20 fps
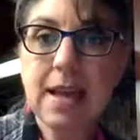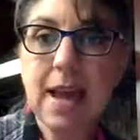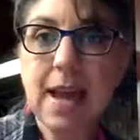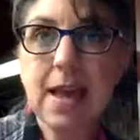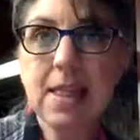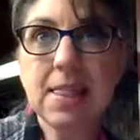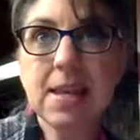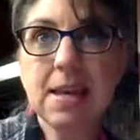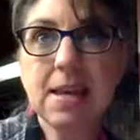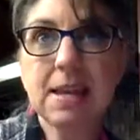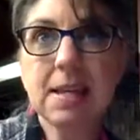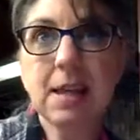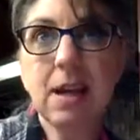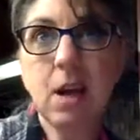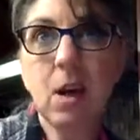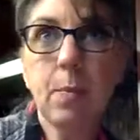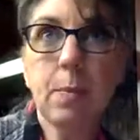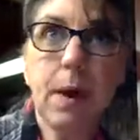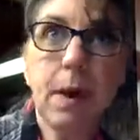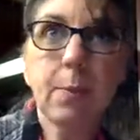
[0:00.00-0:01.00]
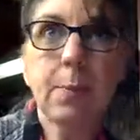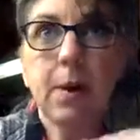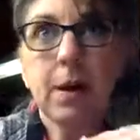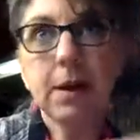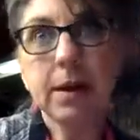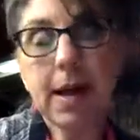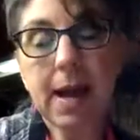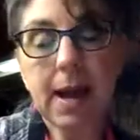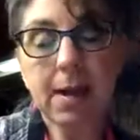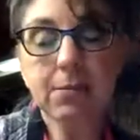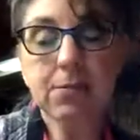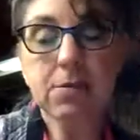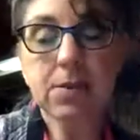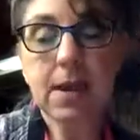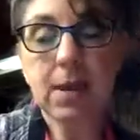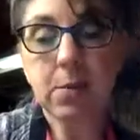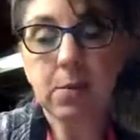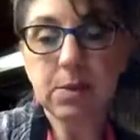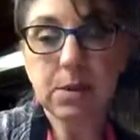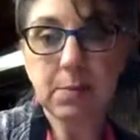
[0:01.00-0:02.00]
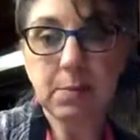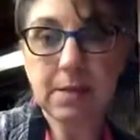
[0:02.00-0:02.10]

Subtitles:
And then I'll pop on after that when the